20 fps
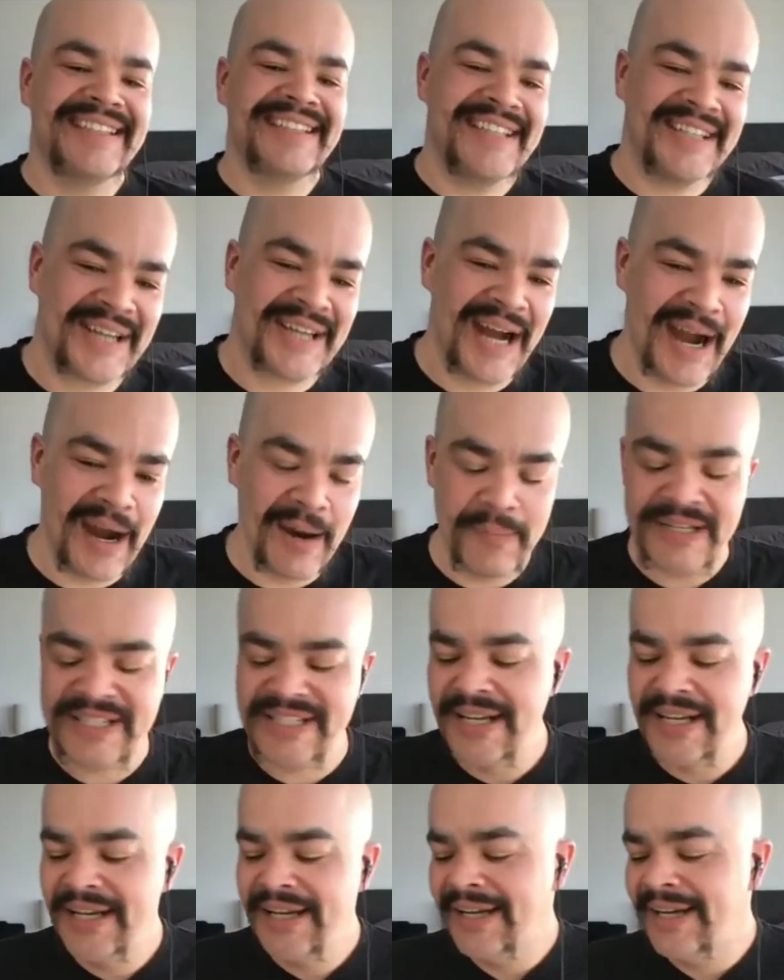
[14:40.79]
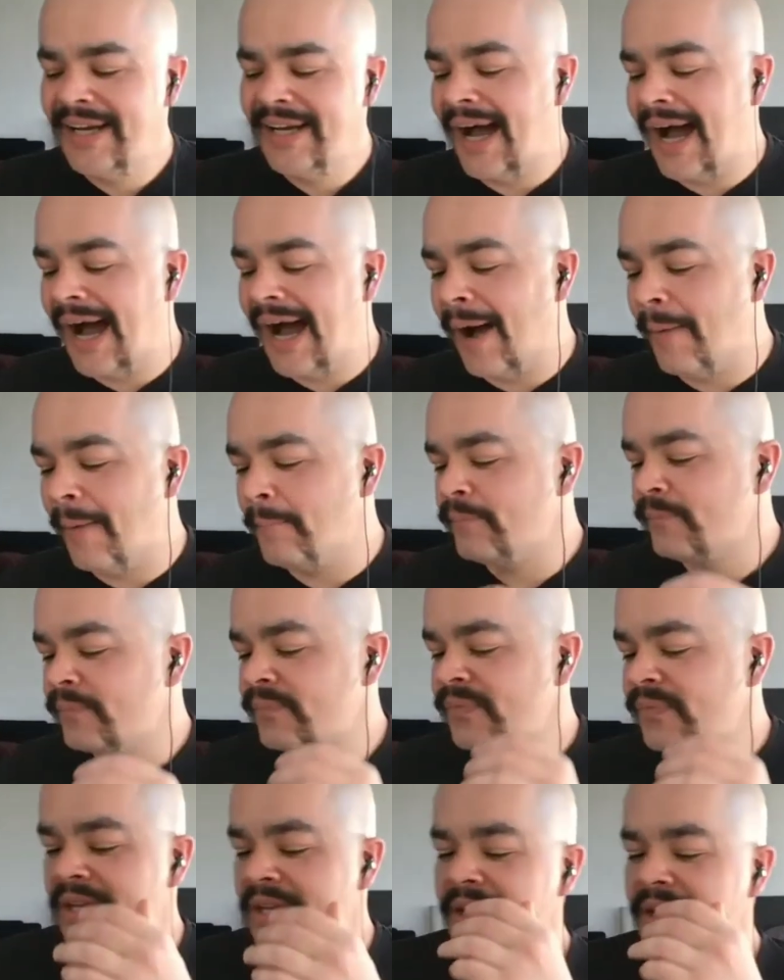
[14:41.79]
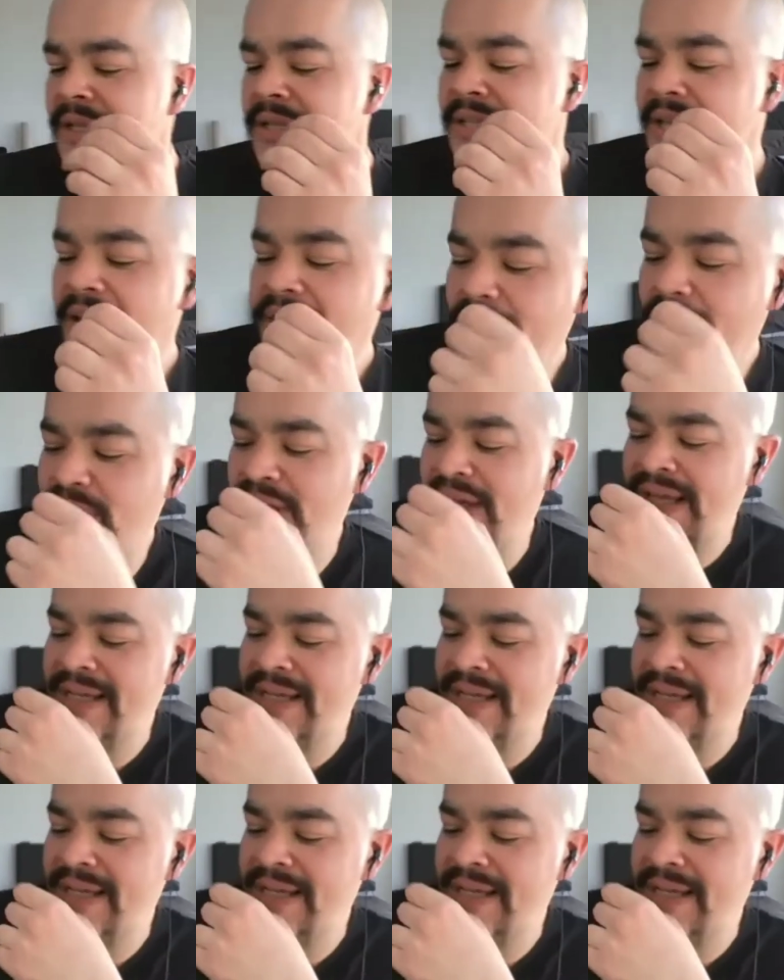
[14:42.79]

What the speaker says: You're garbage. The other thing